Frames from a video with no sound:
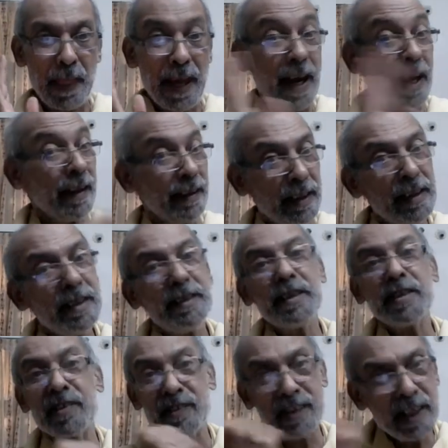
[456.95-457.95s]
And then in the
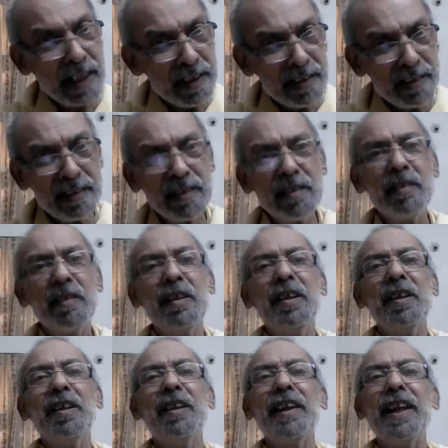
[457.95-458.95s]
second
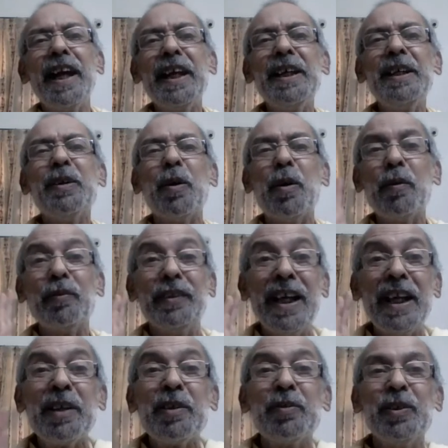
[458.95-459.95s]
line of
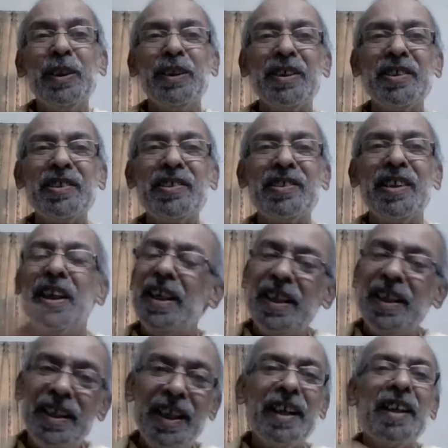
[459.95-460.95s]
that verse,
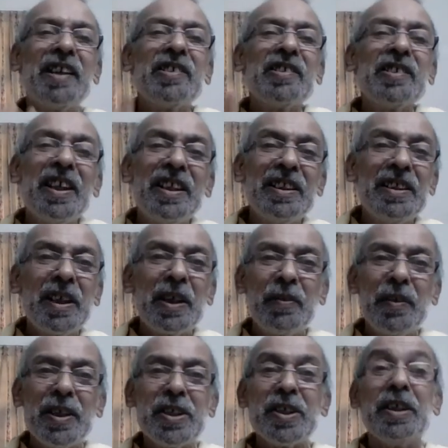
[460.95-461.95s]
he had asked another
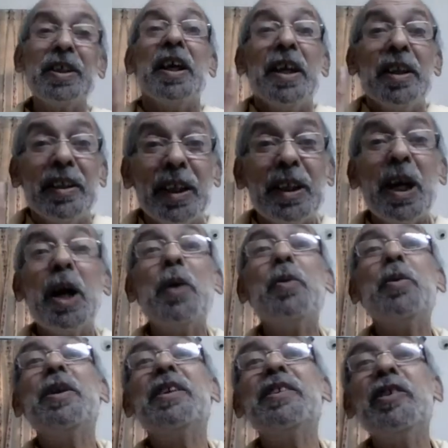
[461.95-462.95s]
question that how does he